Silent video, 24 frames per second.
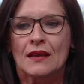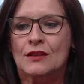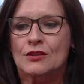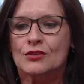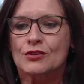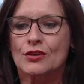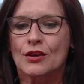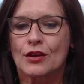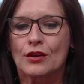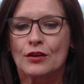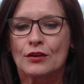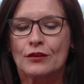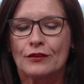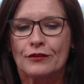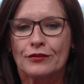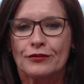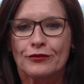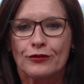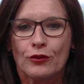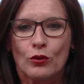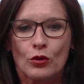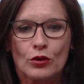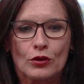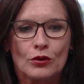So
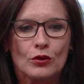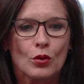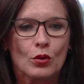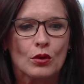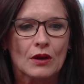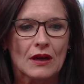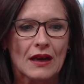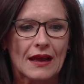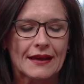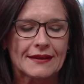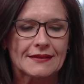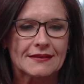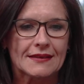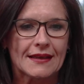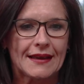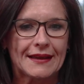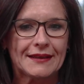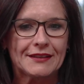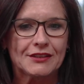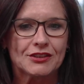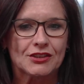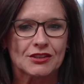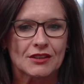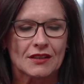for an
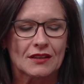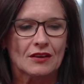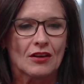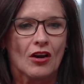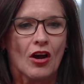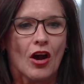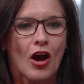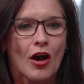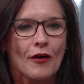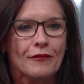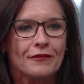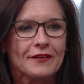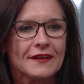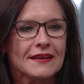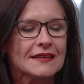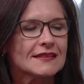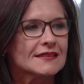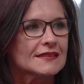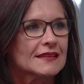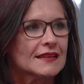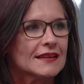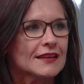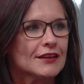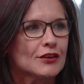organization,
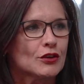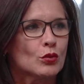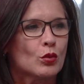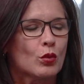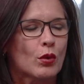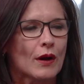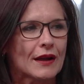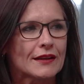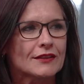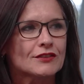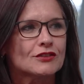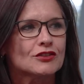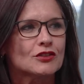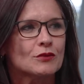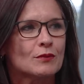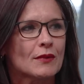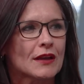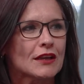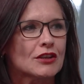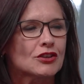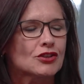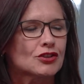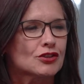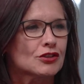obviously you want to
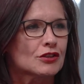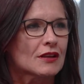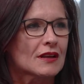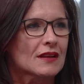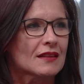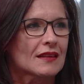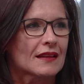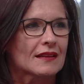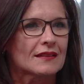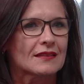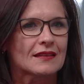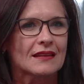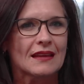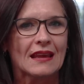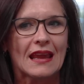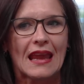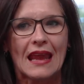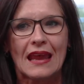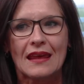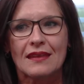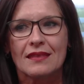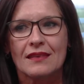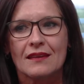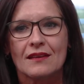make sure that the
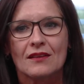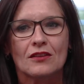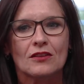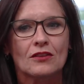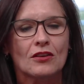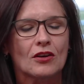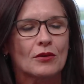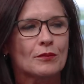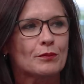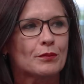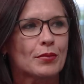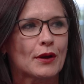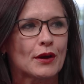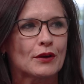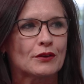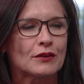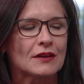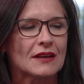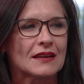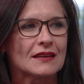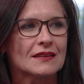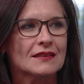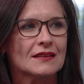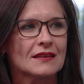ethical
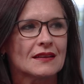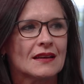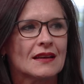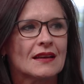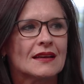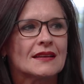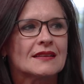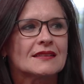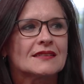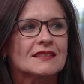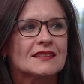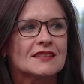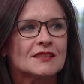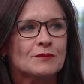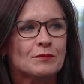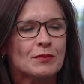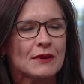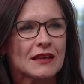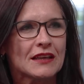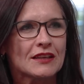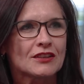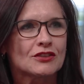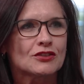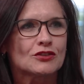component
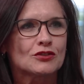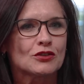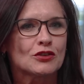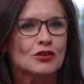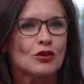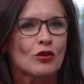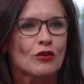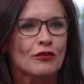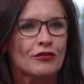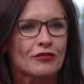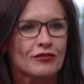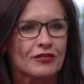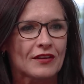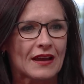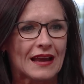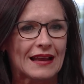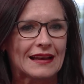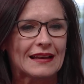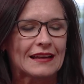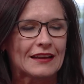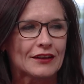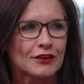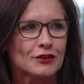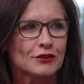speaks to your
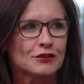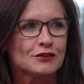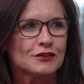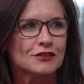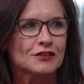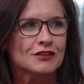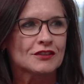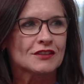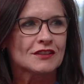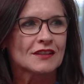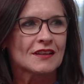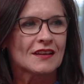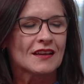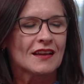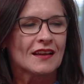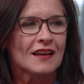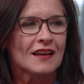values